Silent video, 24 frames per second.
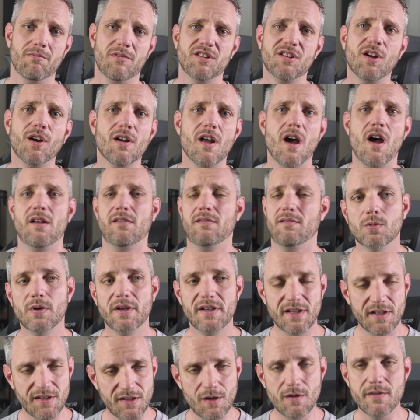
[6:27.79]
turn on.
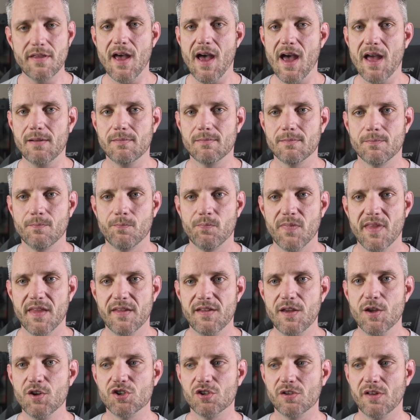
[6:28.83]
When you do that,
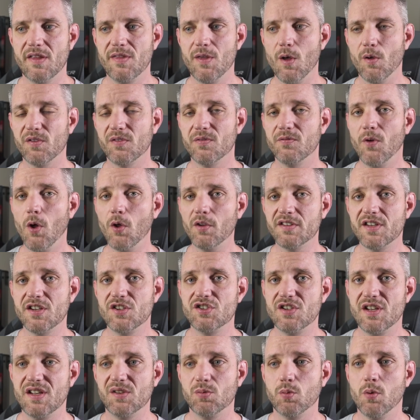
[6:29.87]
usually those
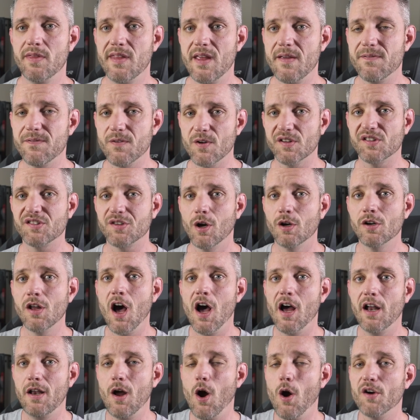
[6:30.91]
voltages when they first turn
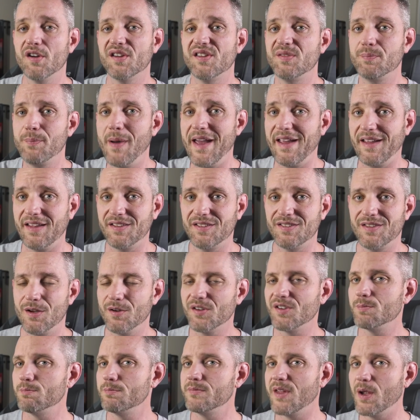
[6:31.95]
on are spikes.
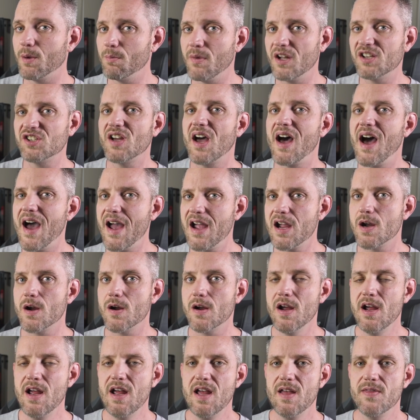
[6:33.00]
They're, they're much
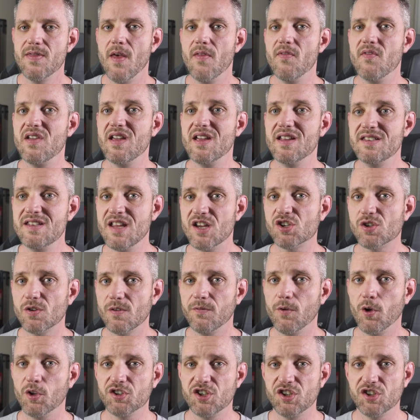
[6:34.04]
higher than the initial
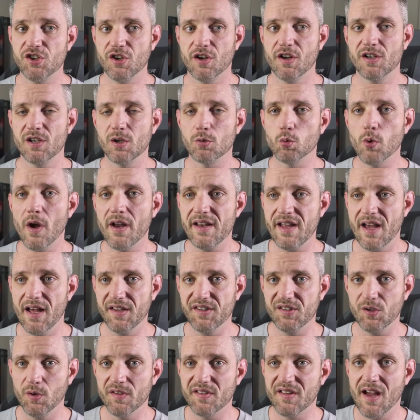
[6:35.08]
voltage are gonna run
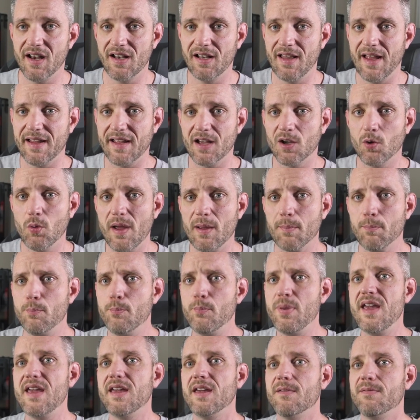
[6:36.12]
out. So it's kind of like a quick
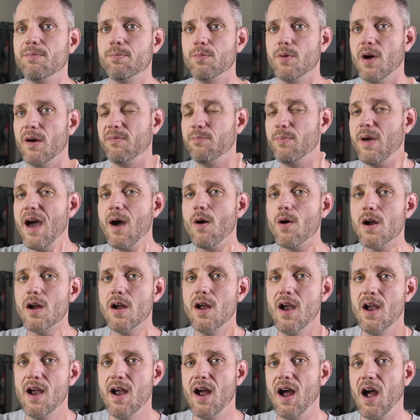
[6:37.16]
peak of, of power,
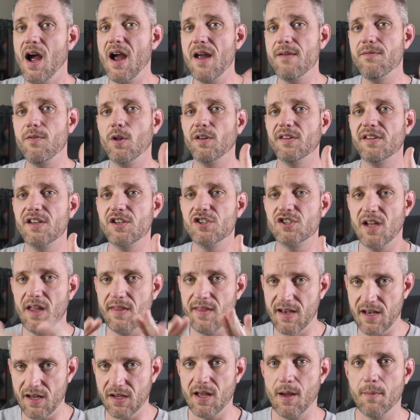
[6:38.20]
high voltage, and
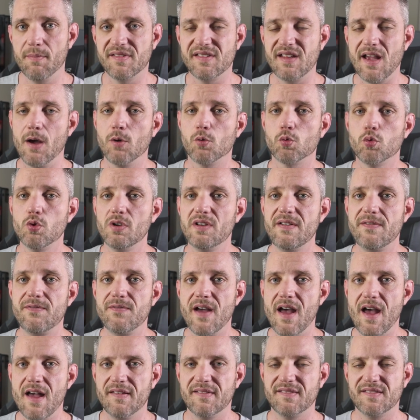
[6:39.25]
then it comes down really
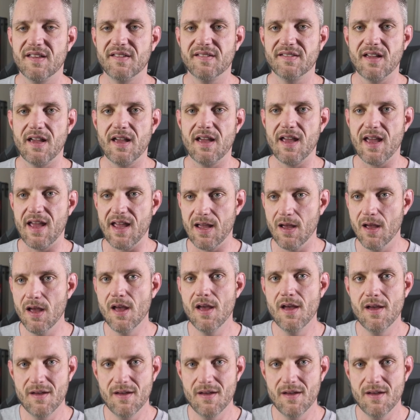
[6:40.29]
fast to say, hey,